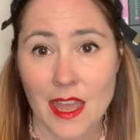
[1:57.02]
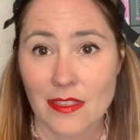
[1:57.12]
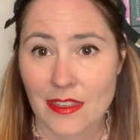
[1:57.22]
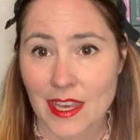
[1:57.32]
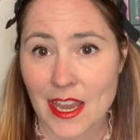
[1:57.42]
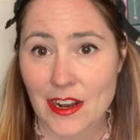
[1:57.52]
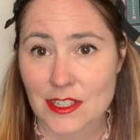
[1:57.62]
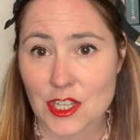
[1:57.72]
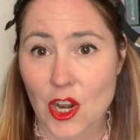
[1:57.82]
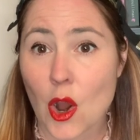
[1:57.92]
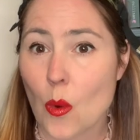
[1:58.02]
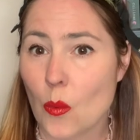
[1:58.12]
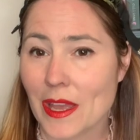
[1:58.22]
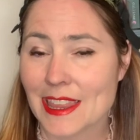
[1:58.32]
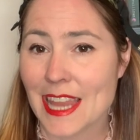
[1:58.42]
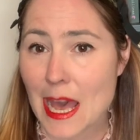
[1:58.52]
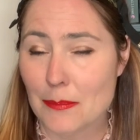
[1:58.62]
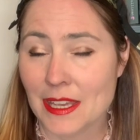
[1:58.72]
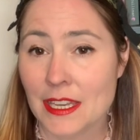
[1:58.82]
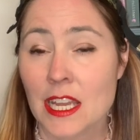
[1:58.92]
the character
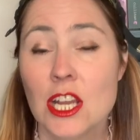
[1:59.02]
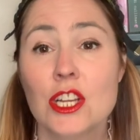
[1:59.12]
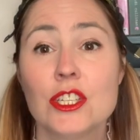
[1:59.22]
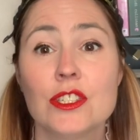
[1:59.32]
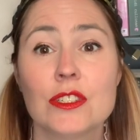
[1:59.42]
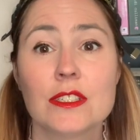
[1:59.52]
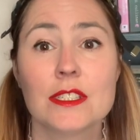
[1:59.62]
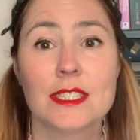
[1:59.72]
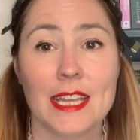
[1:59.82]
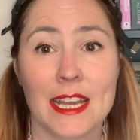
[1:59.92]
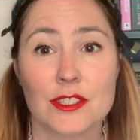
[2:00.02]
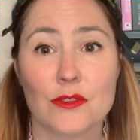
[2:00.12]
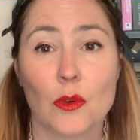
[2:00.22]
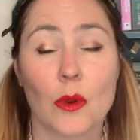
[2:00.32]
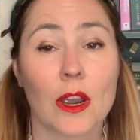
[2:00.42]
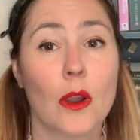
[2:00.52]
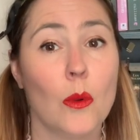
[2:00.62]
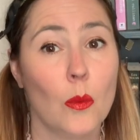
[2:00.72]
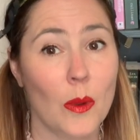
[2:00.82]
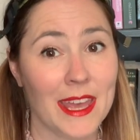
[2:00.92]
Whitlappen stands for
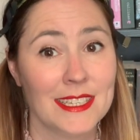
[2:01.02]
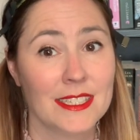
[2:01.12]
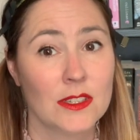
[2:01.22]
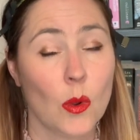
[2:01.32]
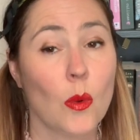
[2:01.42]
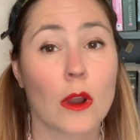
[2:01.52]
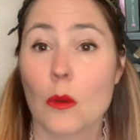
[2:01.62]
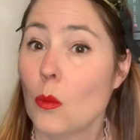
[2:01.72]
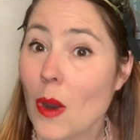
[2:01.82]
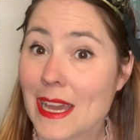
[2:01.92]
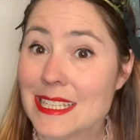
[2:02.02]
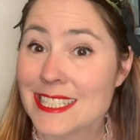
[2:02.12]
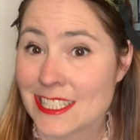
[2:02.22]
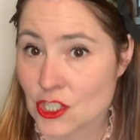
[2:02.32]
wit or white in